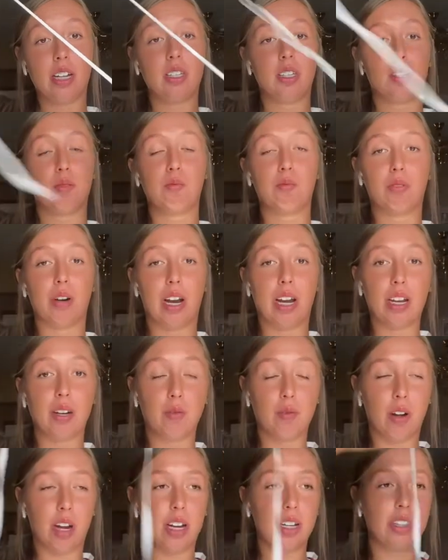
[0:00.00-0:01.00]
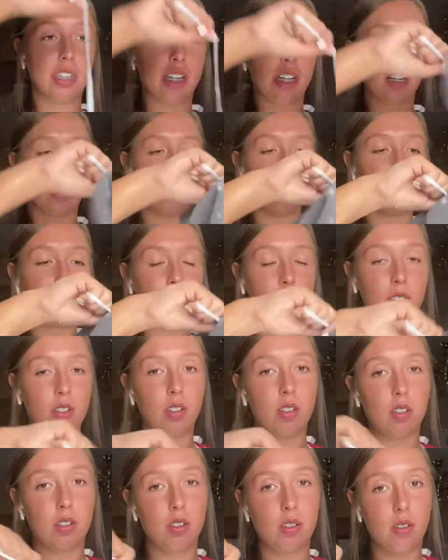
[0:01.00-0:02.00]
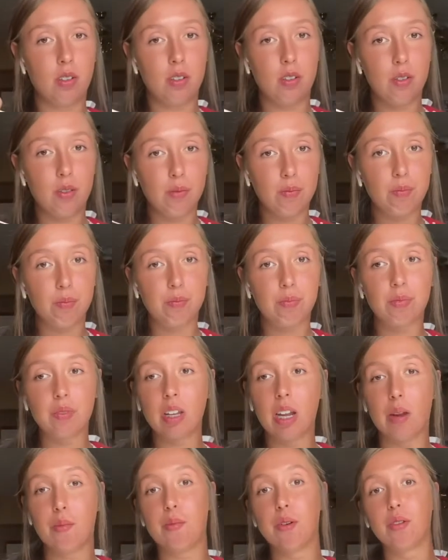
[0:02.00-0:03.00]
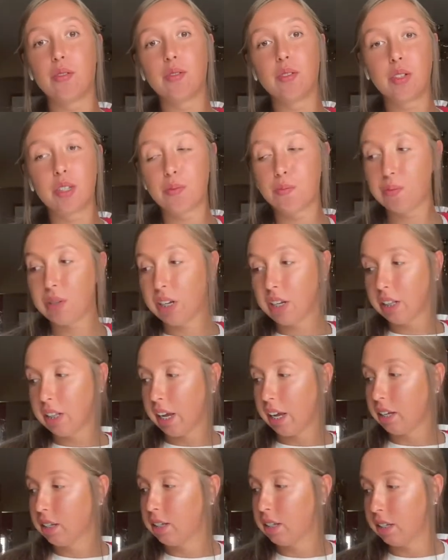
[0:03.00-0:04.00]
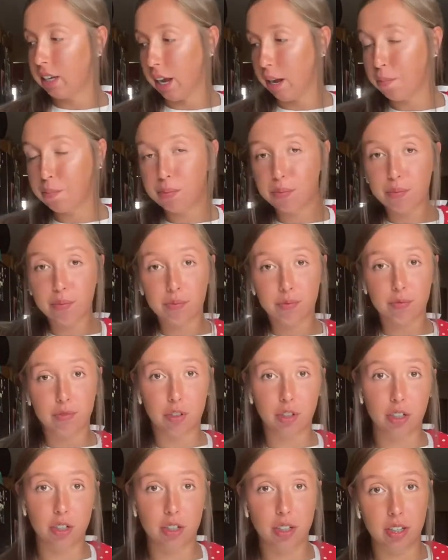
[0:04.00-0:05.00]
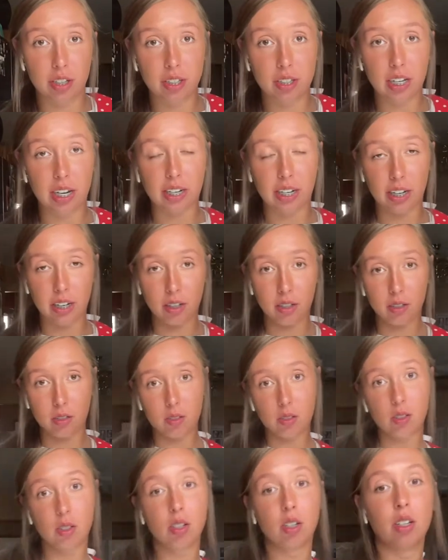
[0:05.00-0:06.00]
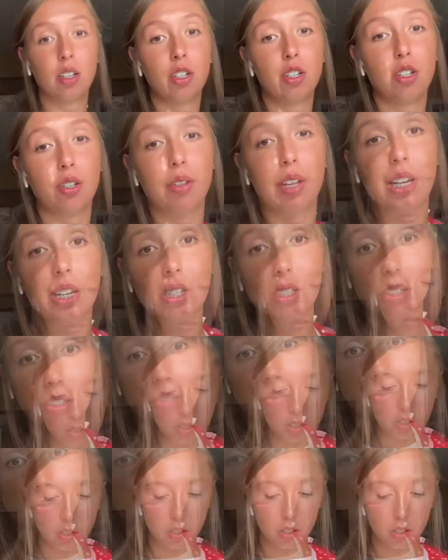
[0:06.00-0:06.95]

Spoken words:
and bright and white they are. And I'm gonna repeat that step for the second shoelace.